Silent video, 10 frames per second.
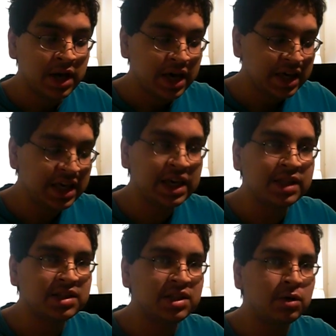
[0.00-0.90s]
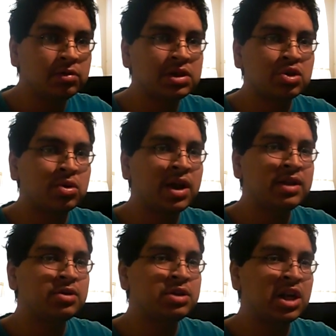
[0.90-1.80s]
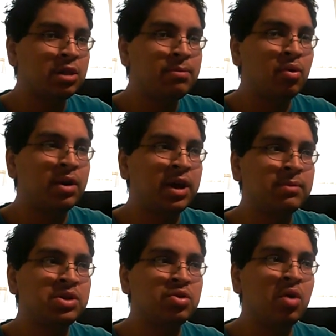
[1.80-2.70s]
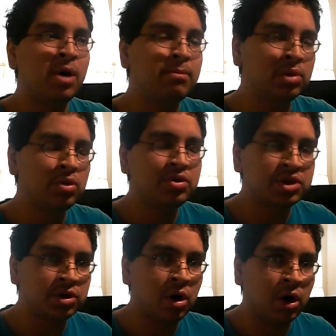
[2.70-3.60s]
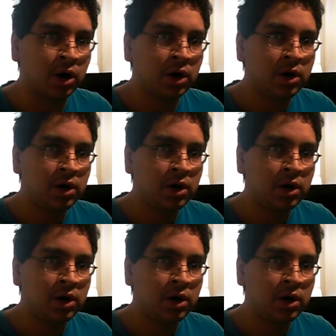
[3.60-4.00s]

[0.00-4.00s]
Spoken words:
he can still teleport him to a blue star,